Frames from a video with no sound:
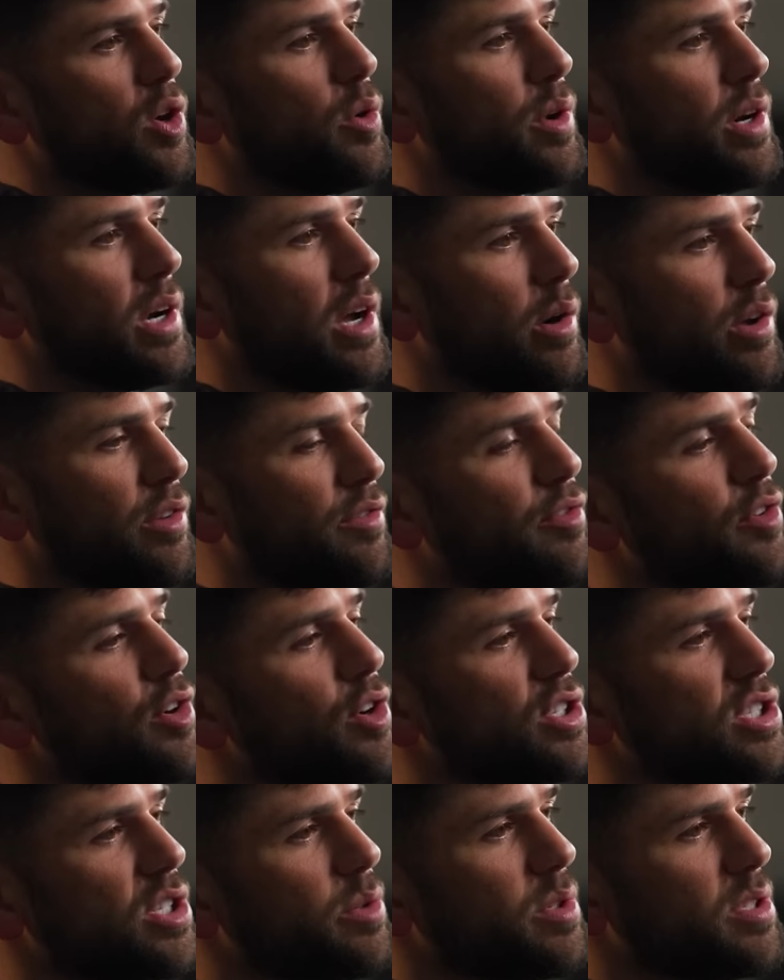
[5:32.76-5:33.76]
going now, at
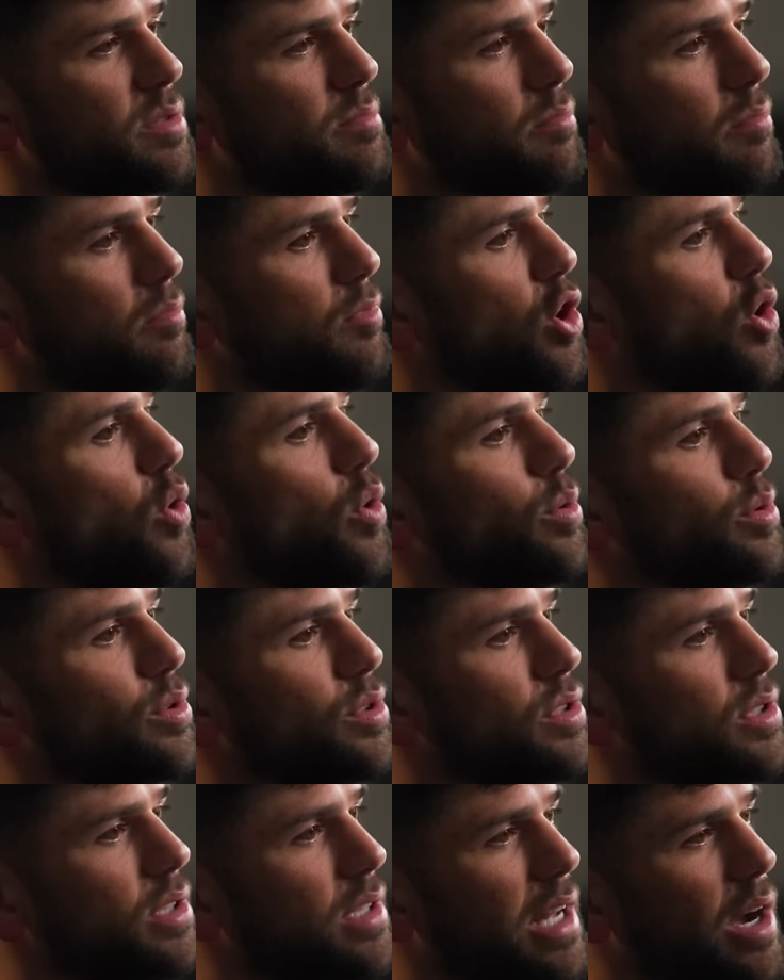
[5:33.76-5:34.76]
first it was
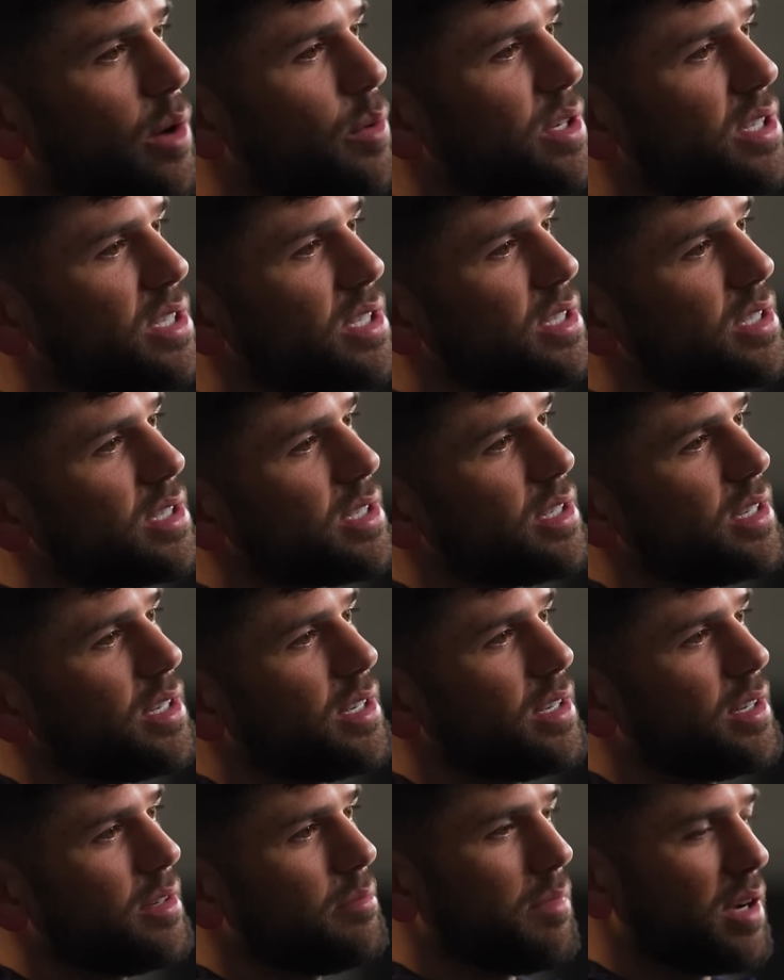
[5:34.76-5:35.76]
goals, now it's
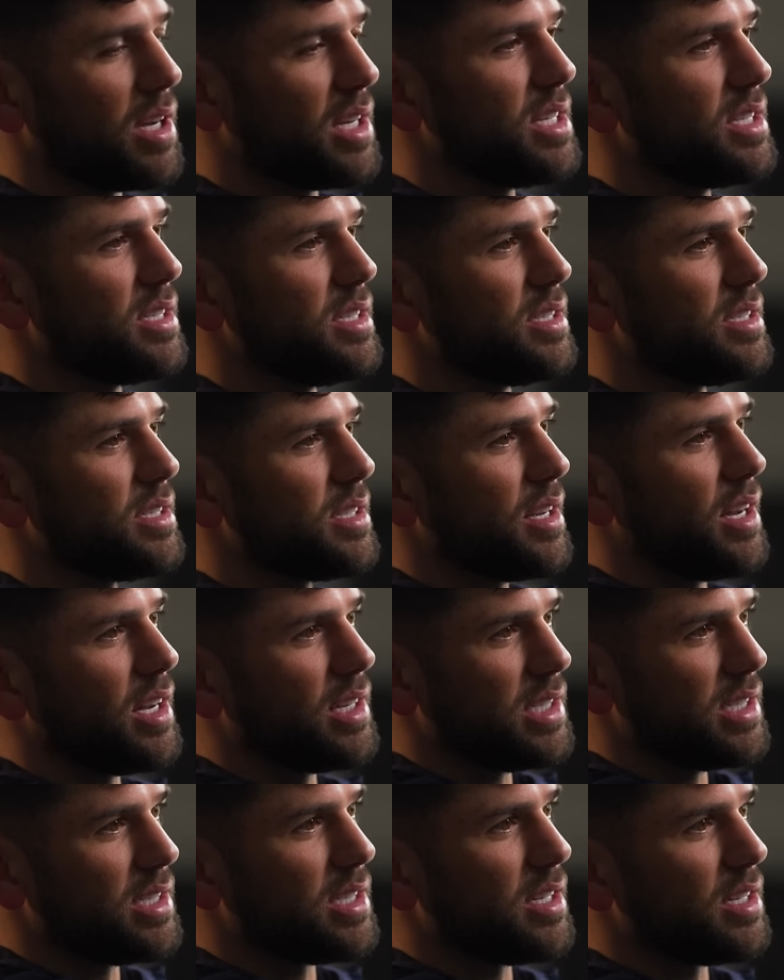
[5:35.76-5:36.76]
my kids. I
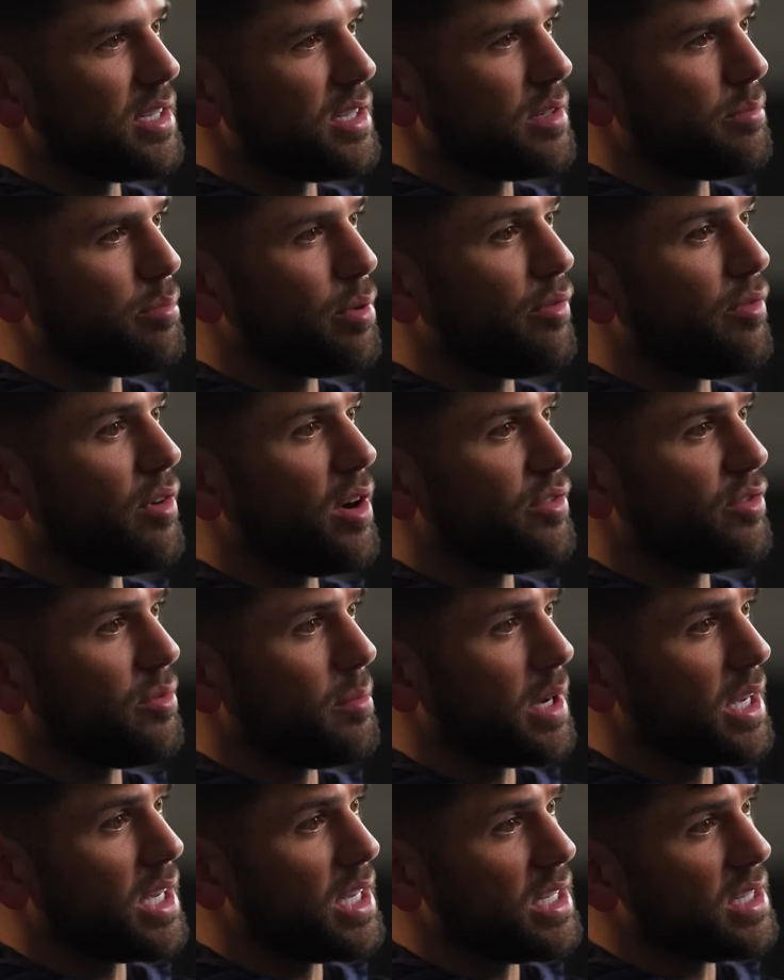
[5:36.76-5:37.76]
need to provide for
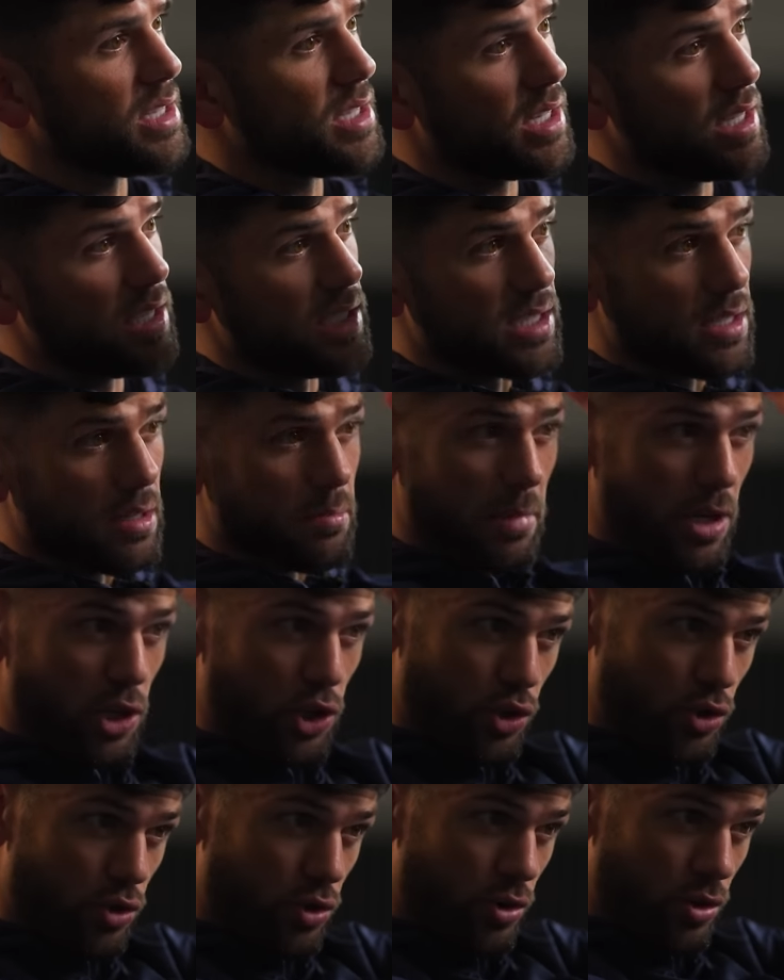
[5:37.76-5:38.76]
my kids. I need to make
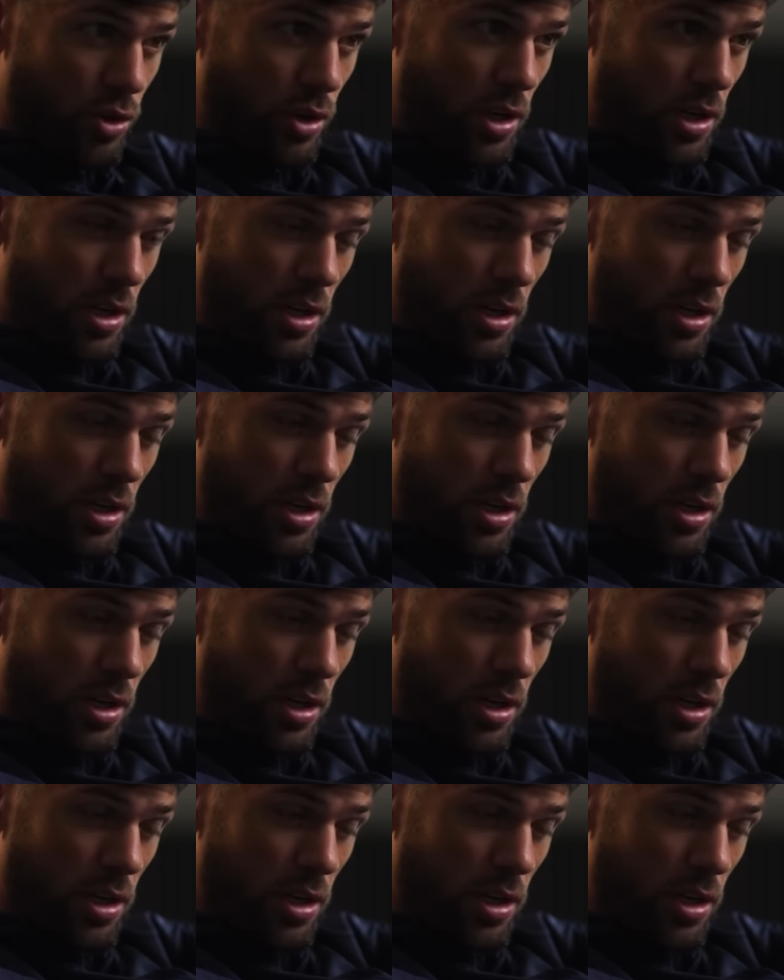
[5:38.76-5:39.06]
sure